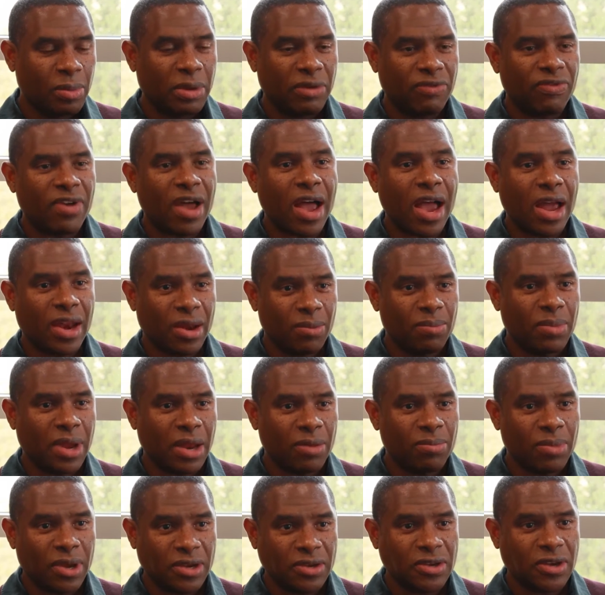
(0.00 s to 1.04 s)
be fine
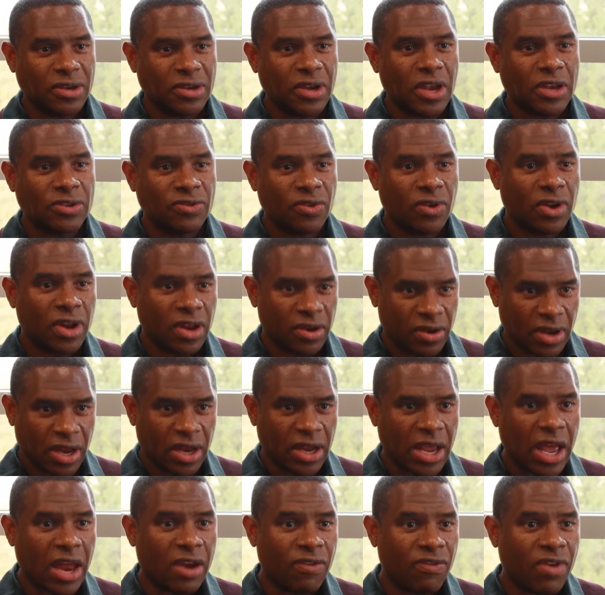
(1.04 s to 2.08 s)
and be successful
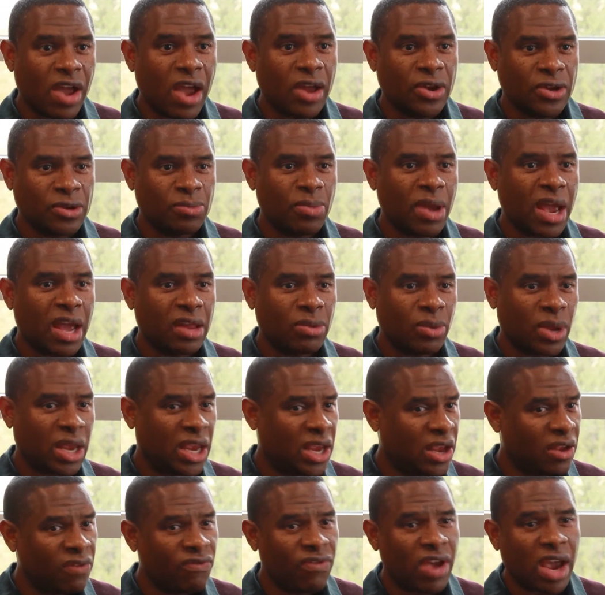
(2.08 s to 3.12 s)
and kind of find his pathway.
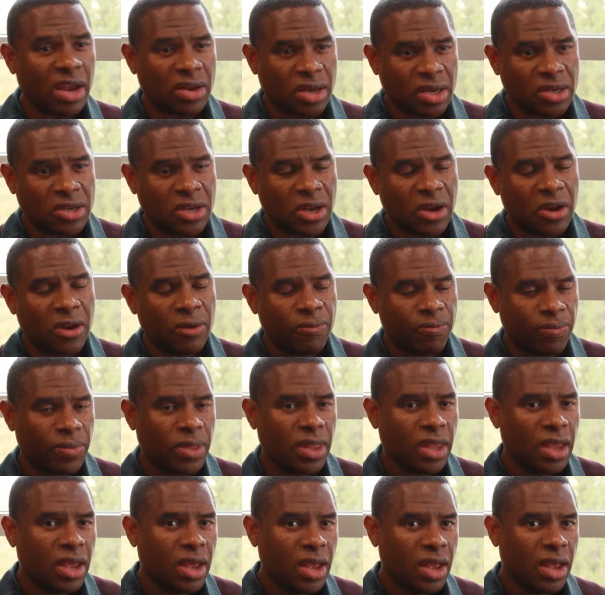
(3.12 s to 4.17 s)
He, in fact, is in a
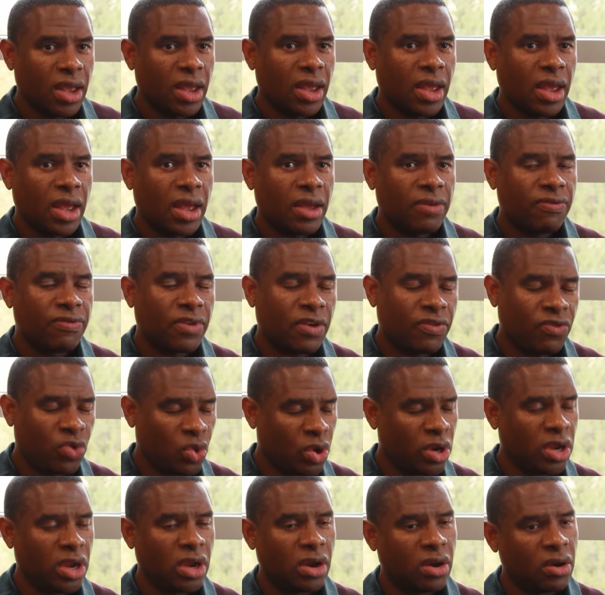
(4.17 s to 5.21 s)

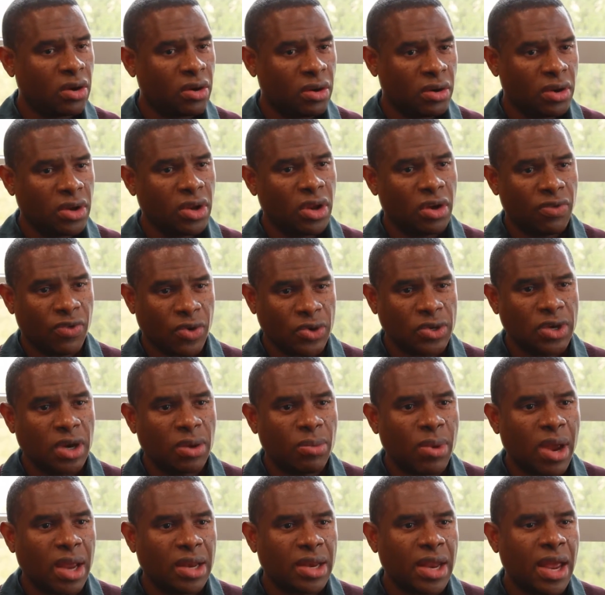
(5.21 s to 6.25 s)
four-year
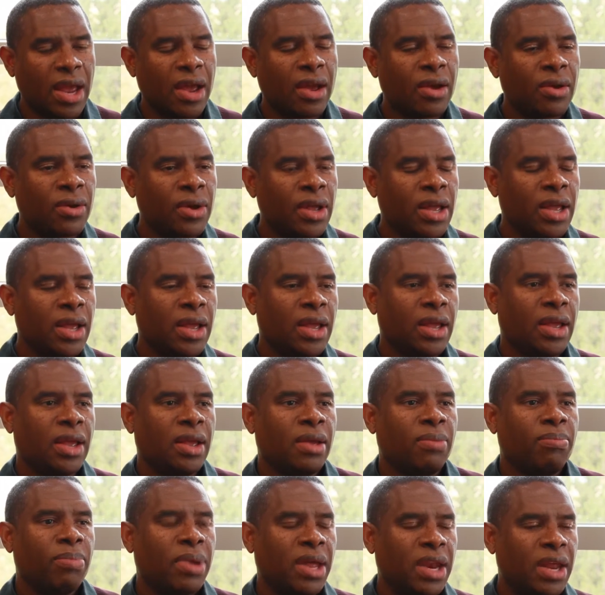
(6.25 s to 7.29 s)
university right now.
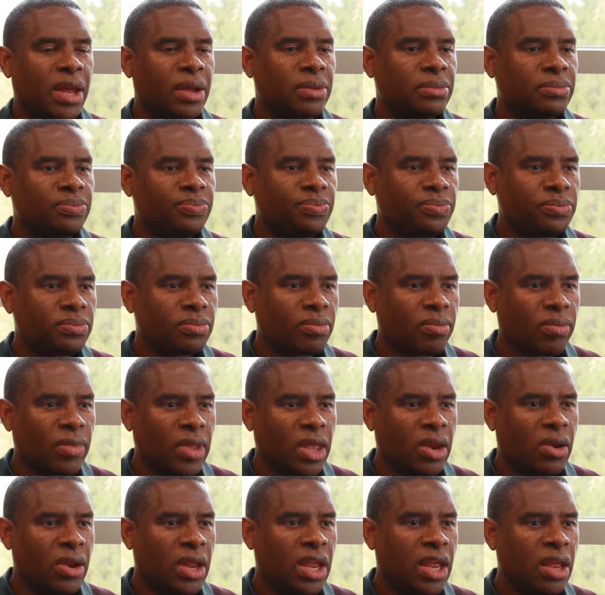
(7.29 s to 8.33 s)
But,
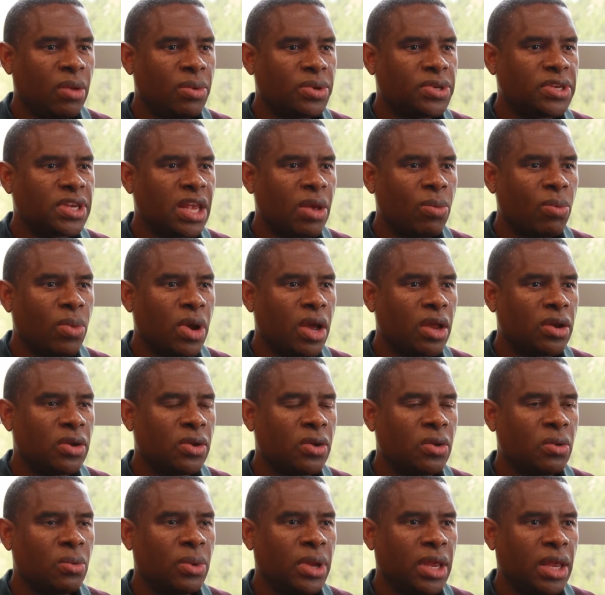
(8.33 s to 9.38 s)
he was someone
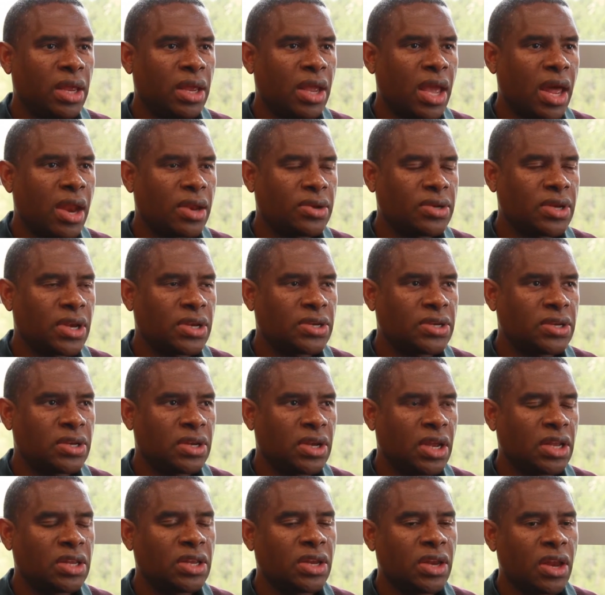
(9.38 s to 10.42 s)
who we had a chance
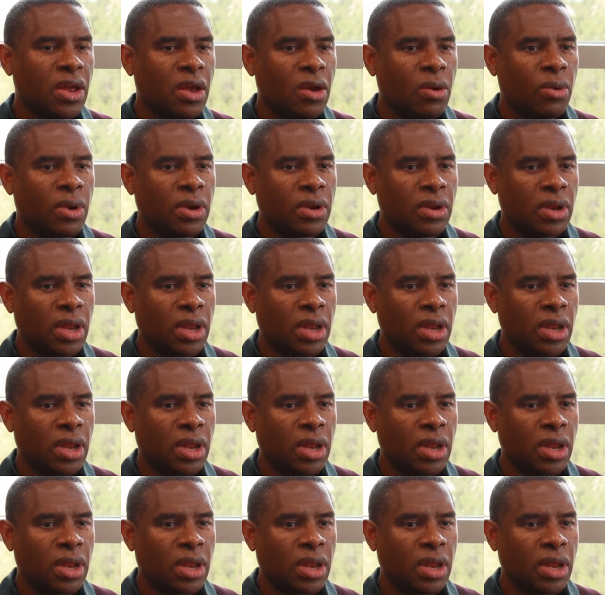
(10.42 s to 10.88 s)
to get to know